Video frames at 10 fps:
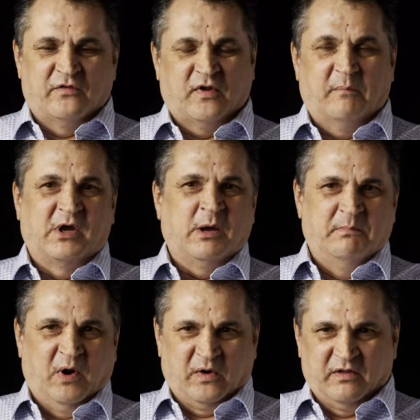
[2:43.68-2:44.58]

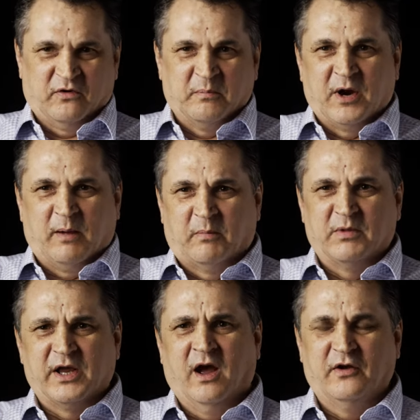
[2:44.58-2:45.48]
subcomponents are
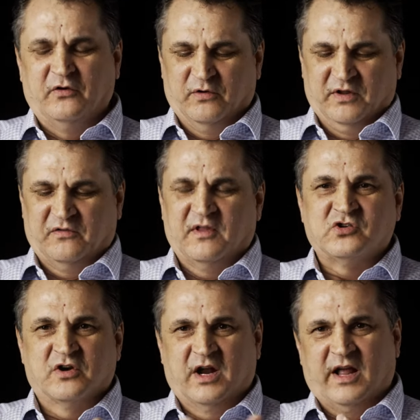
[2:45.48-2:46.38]
probably hundreds that
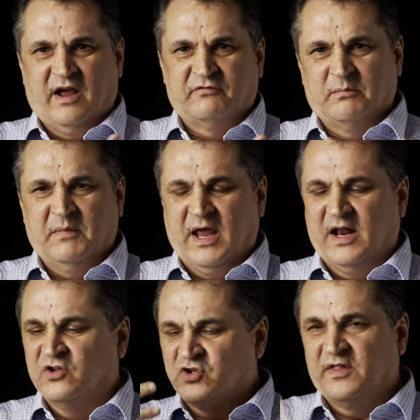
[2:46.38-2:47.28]
you're going to have to
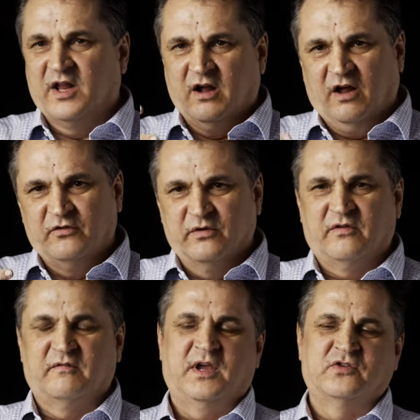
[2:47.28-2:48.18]
manage and then hundreds
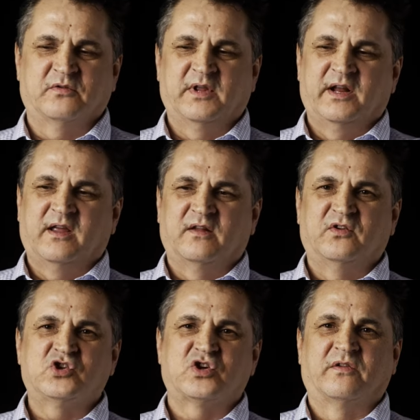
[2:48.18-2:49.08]
of age-related
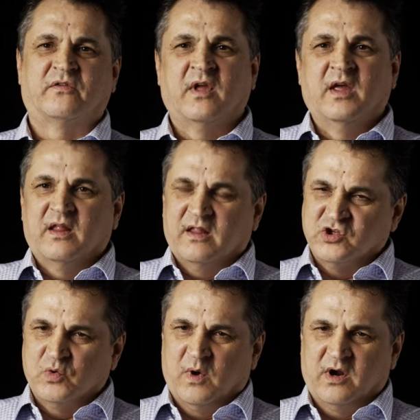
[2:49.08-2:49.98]
conditions
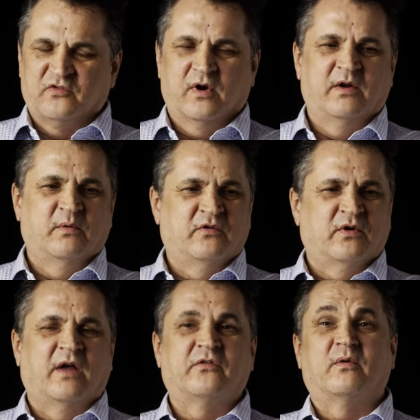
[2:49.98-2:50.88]
that you want to try to
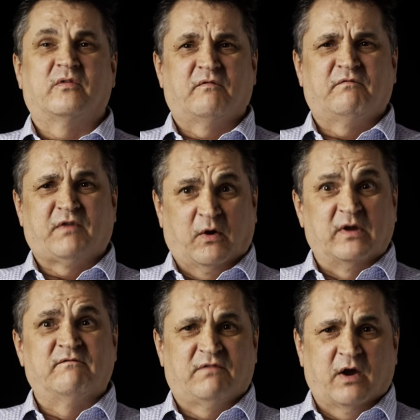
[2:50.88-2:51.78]
address. So it's a very,
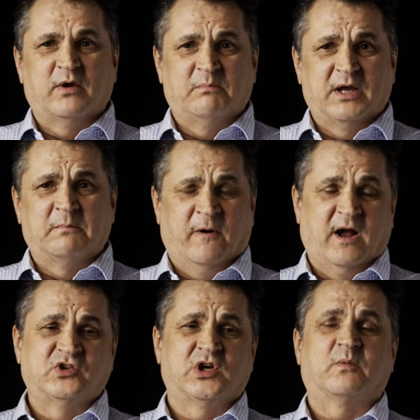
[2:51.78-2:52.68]
very big
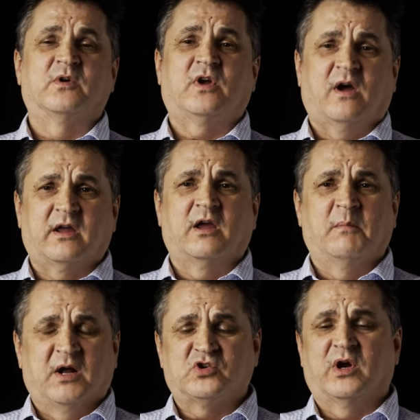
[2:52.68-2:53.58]
project. We're talking
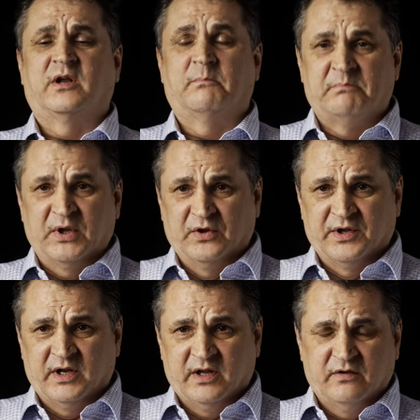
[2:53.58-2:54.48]
about trying to build
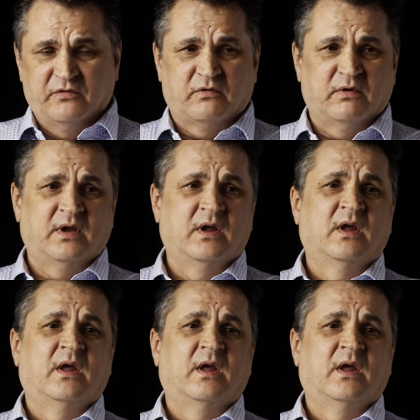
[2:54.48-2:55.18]
an industry.